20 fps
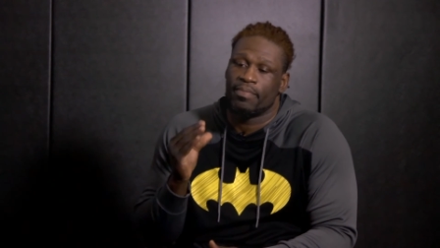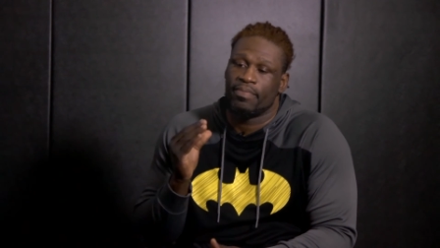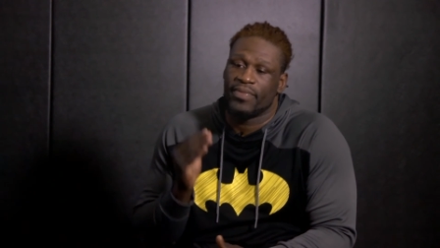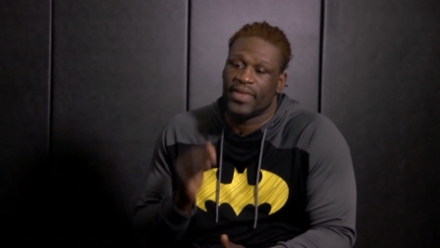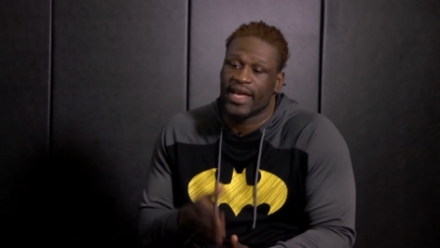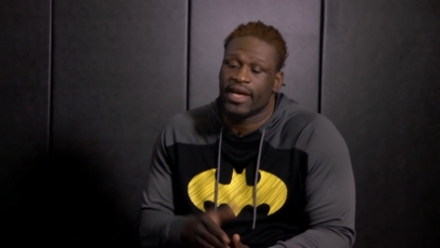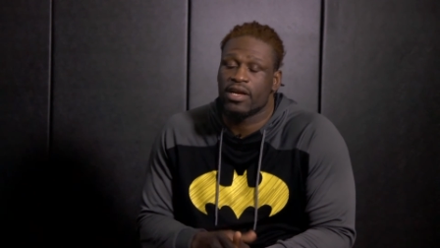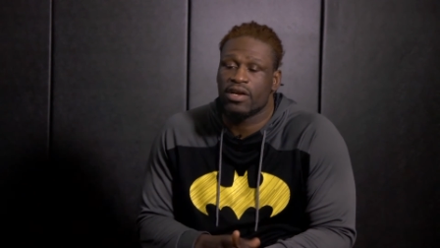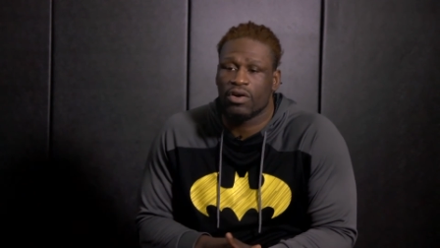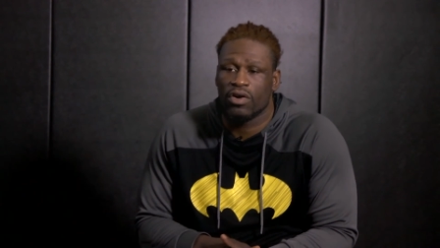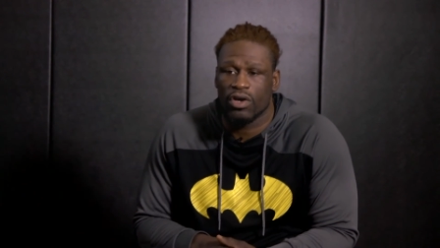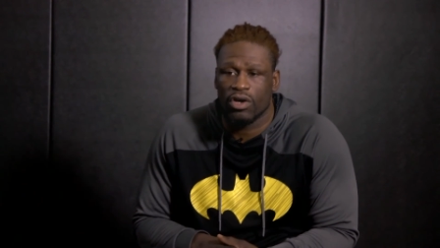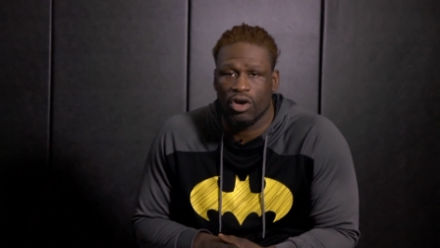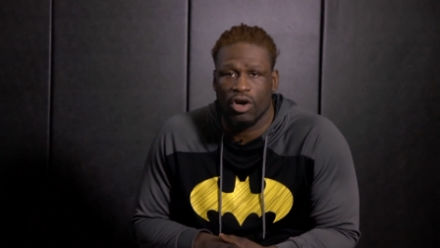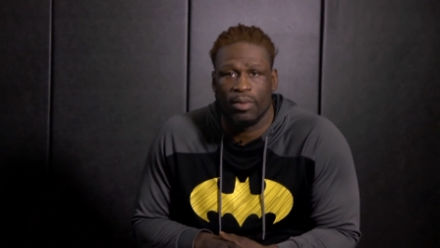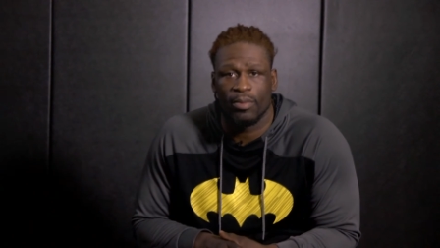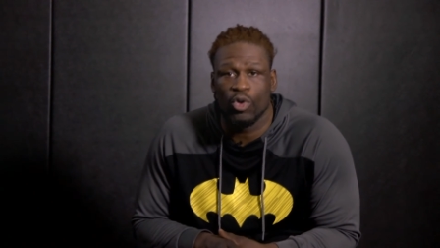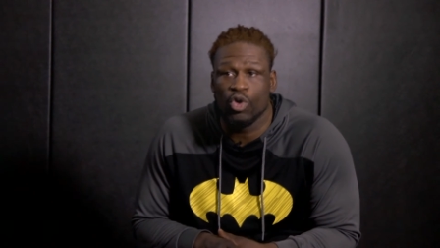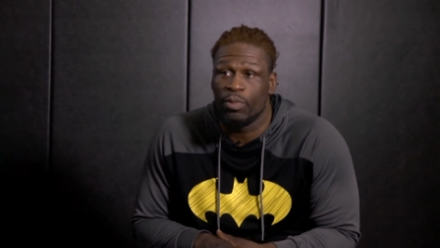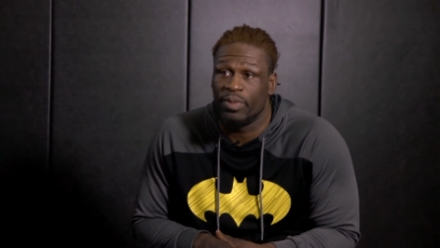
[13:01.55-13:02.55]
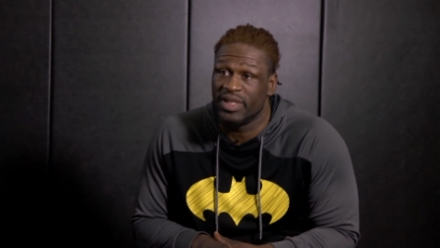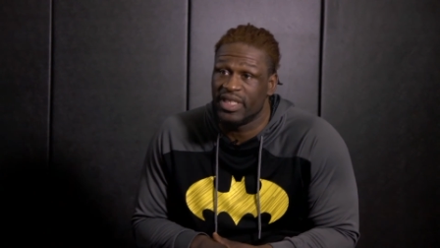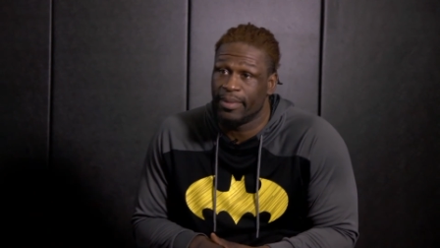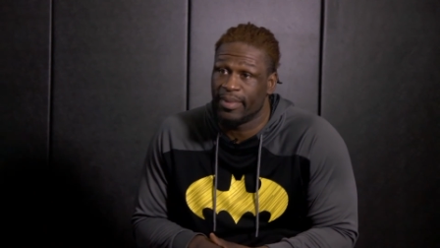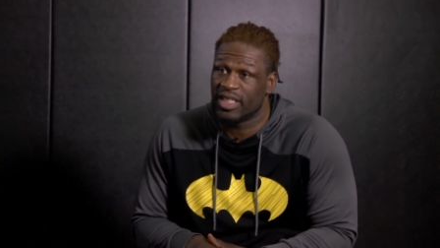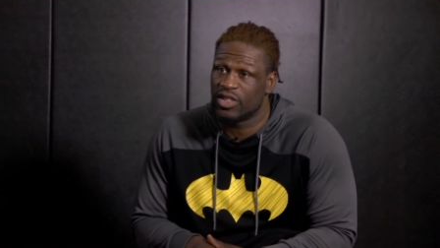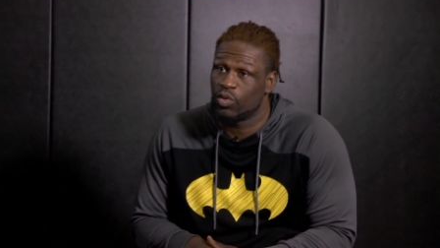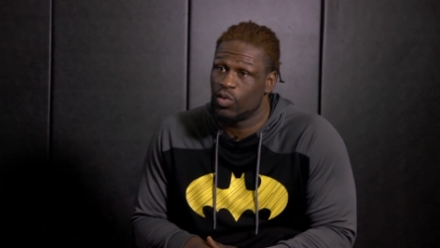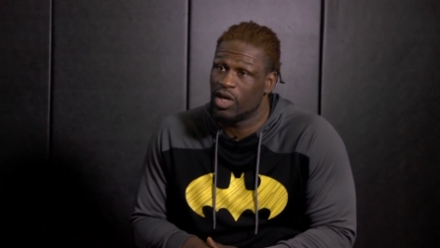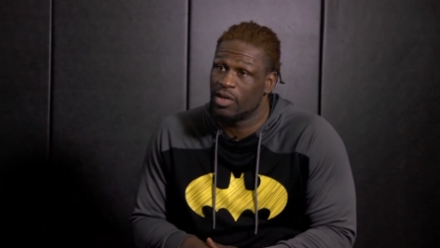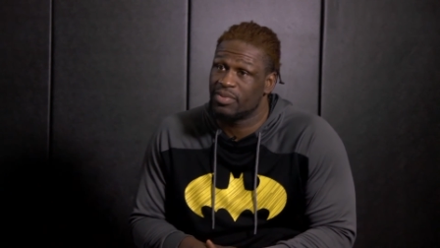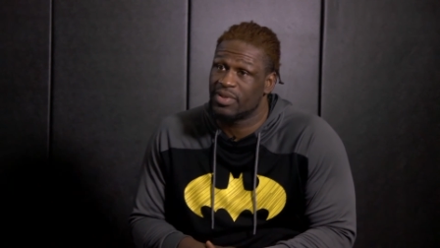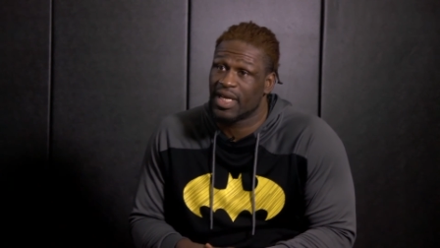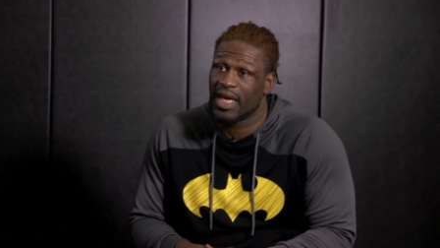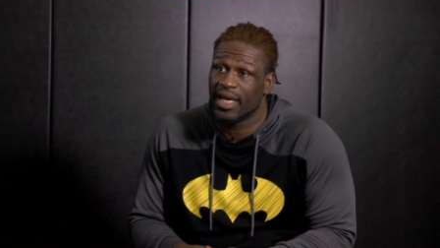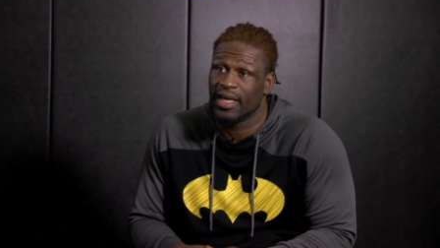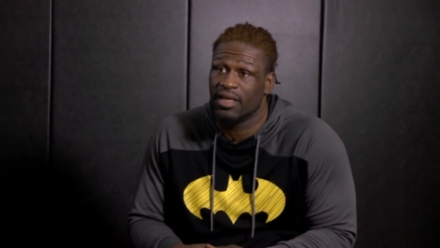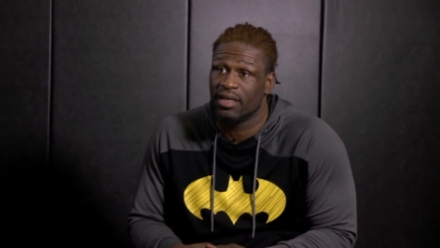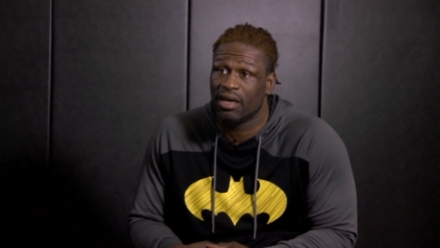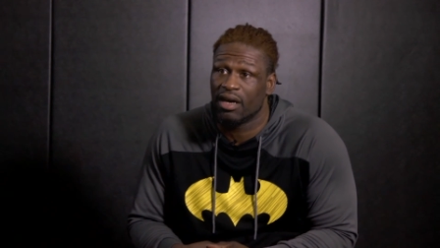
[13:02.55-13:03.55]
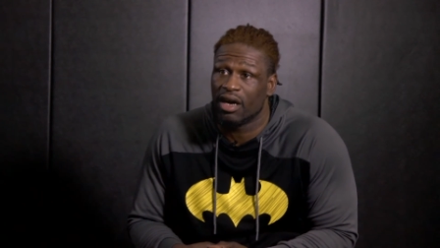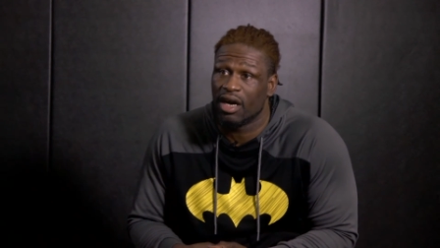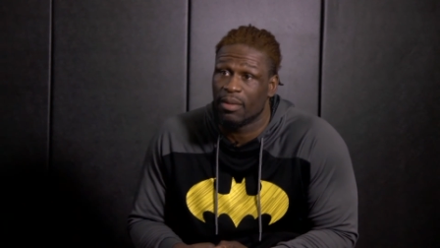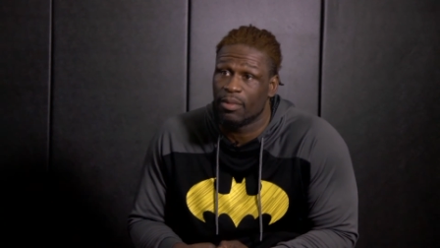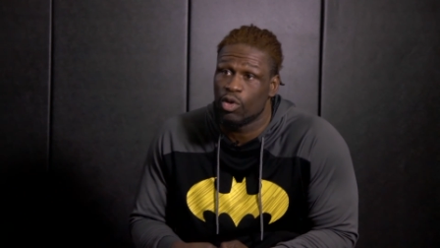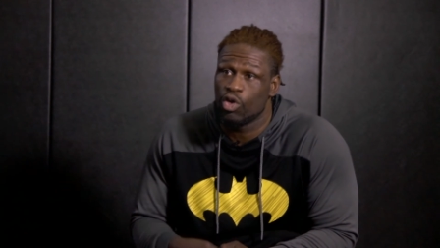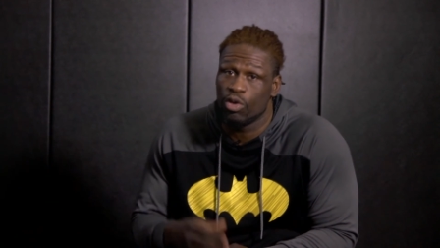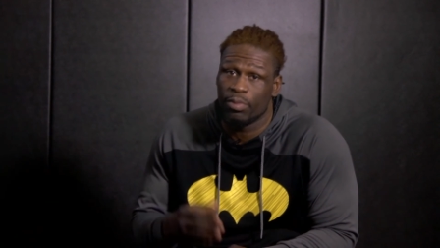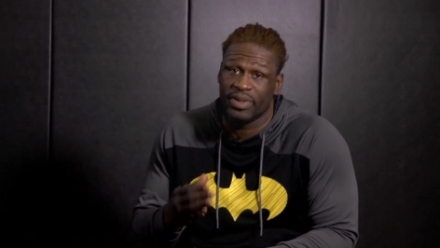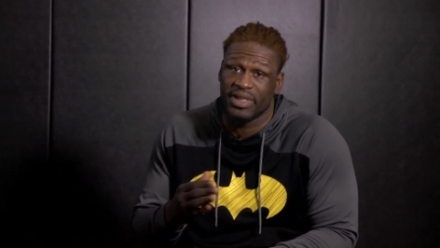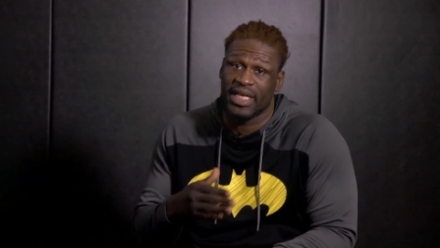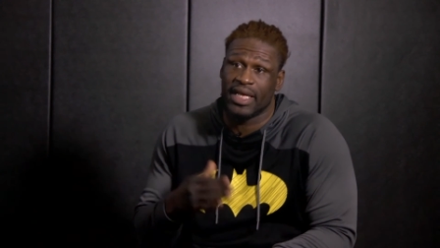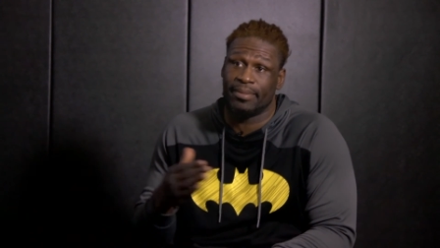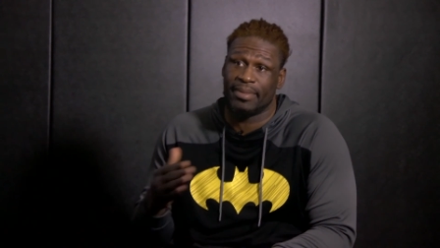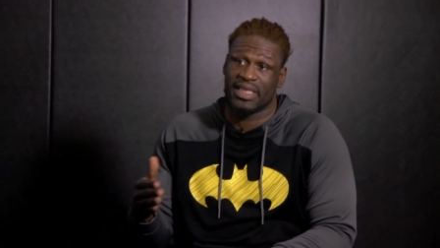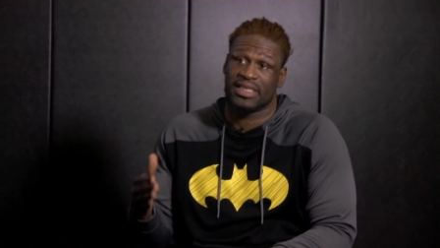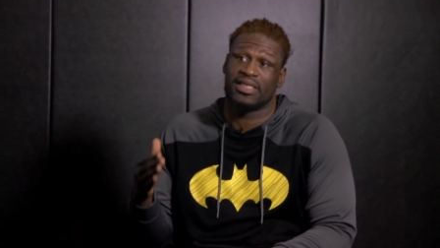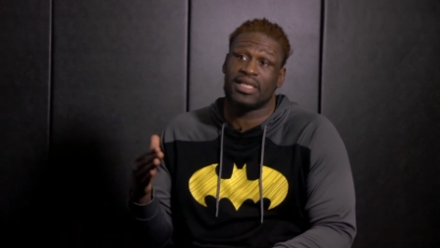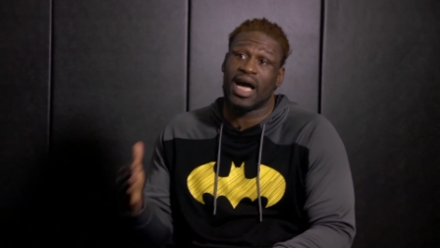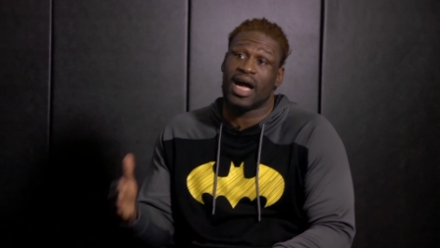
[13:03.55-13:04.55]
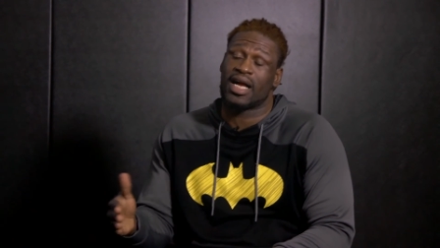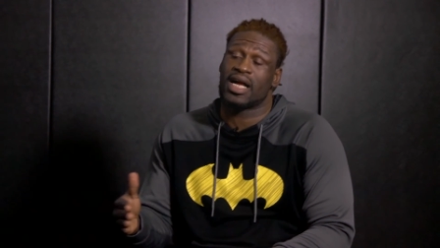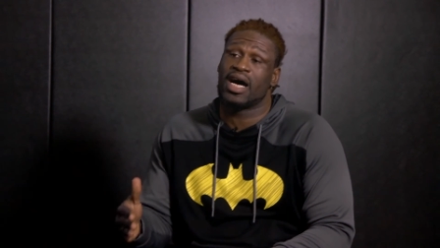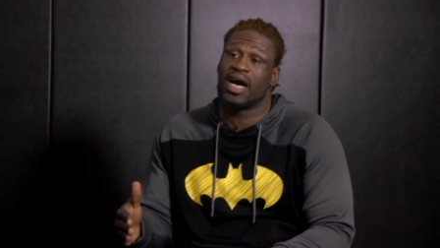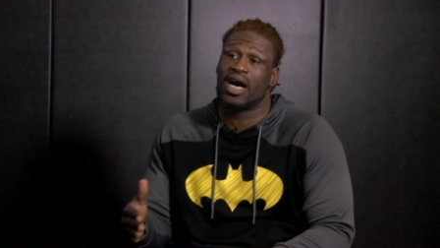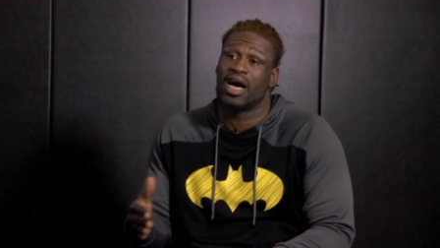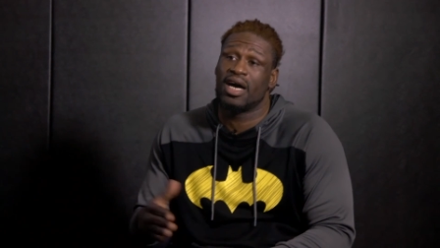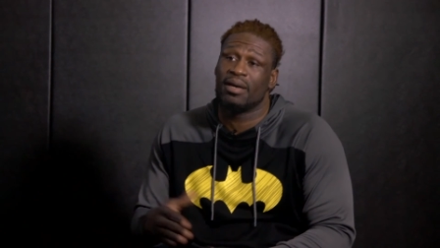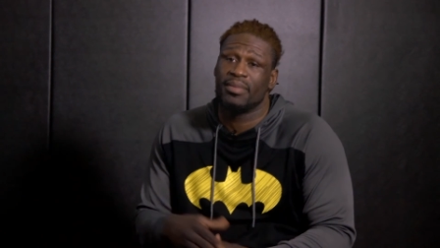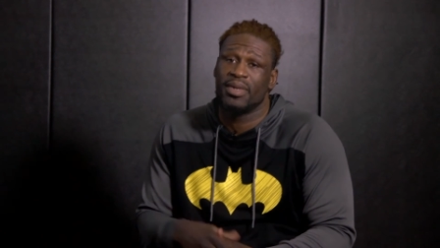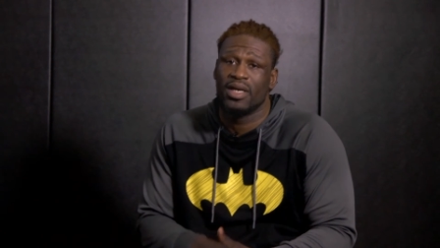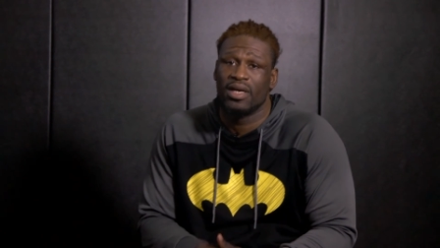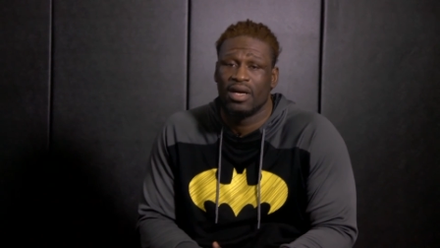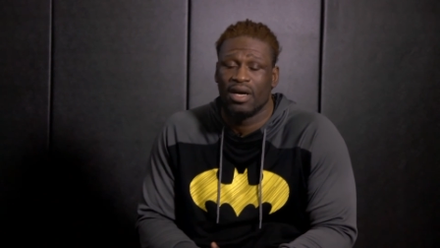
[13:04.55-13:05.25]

They can go to Hoopademics' website, hoopademics.com.